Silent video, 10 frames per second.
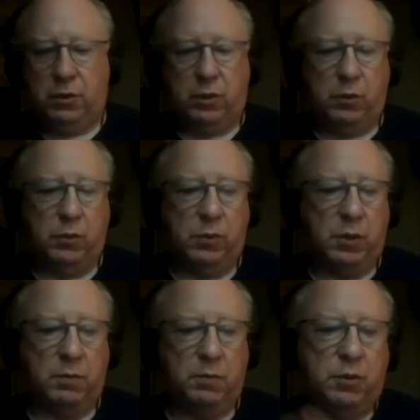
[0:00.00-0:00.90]

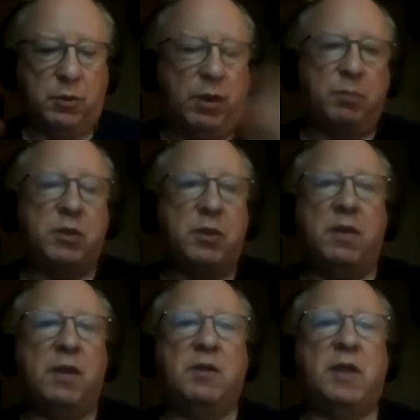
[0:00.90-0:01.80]
to scripts
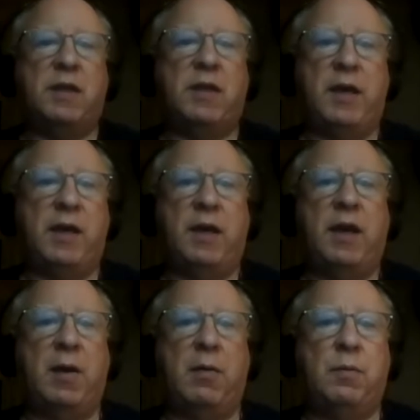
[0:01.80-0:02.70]
and things like that. And
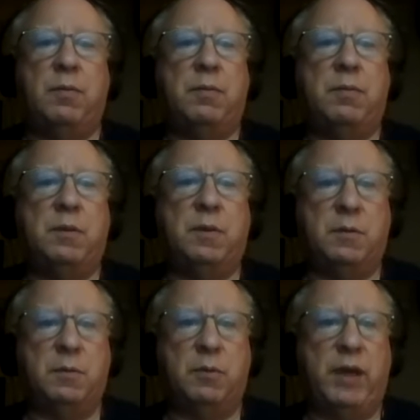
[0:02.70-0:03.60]
now
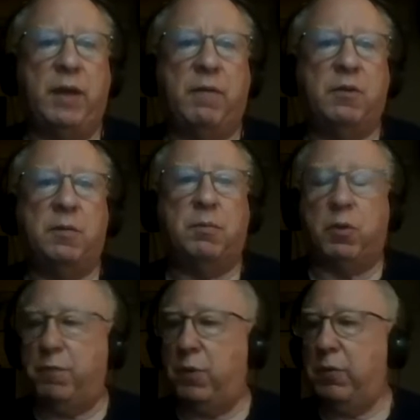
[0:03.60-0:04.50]
we have some
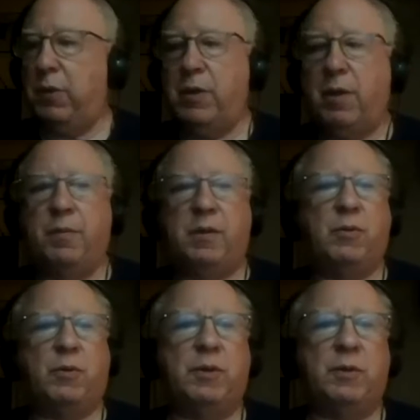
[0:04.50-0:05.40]
portfolio
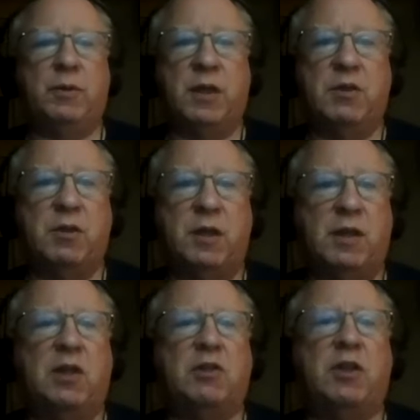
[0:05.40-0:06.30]
companies where you're
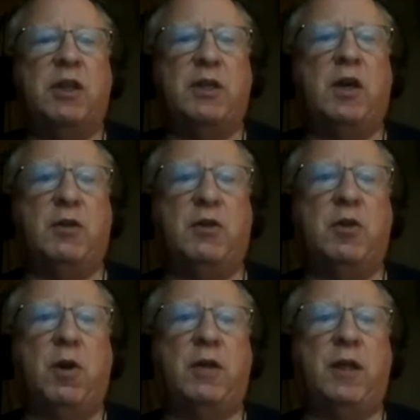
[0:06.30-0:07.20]
essentially listening to us
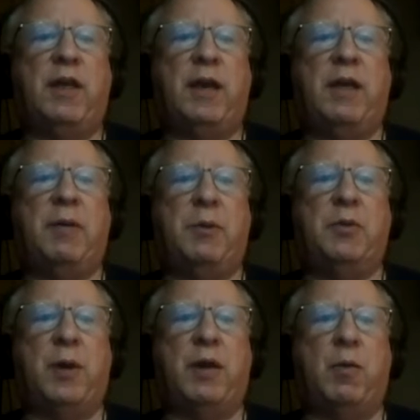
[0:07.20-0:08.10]
talk. The AI
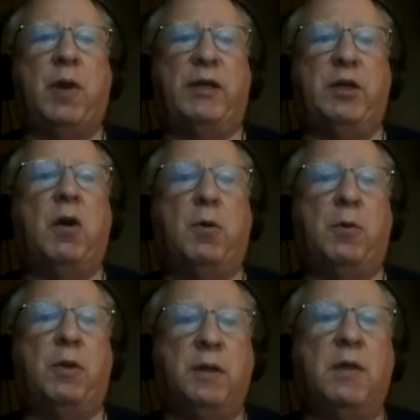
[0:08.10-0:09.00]
would try and write
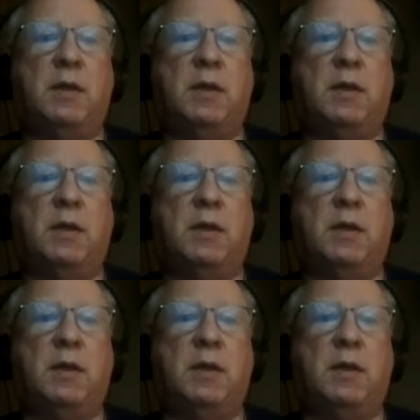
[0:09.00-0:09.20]
code